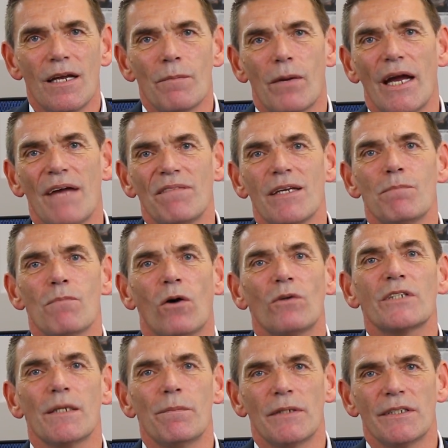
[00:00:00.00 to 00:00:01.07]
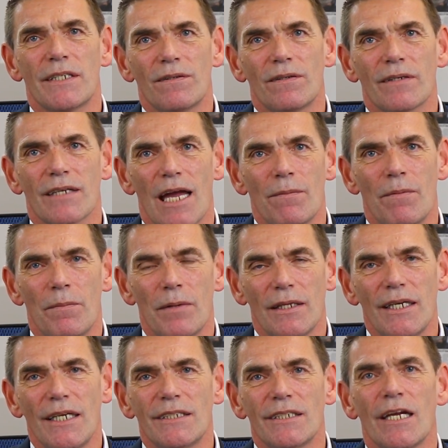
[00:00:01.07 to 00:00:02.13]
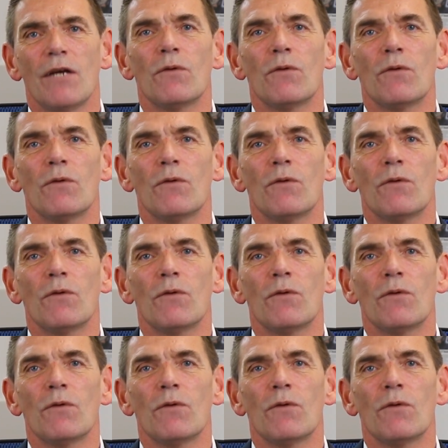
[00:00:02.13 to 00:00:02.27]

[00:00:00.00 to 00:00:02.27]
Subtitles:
By having multi-material capabilities,